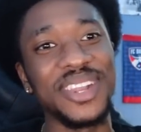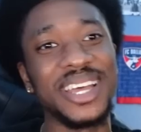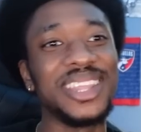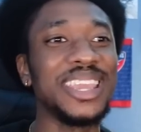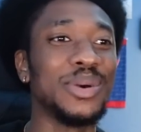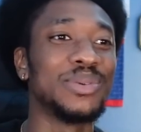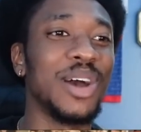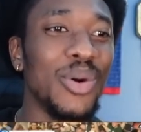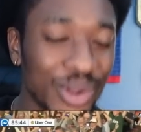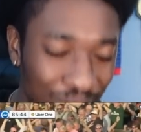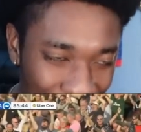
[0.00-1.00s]
I think it was
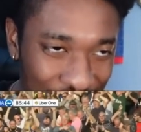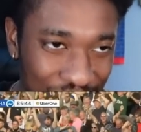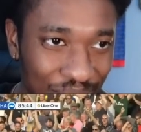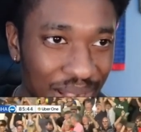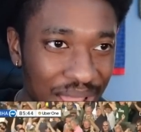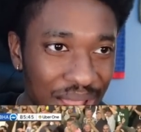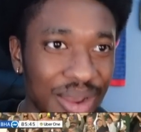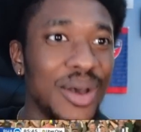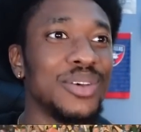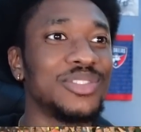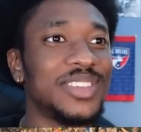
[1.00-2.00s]
Odegaard on the ground,
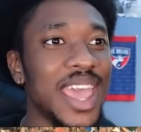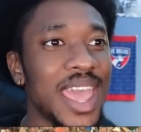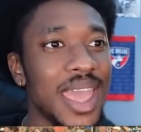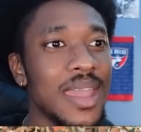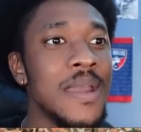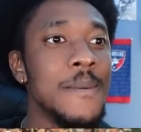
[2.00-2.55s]
all sad.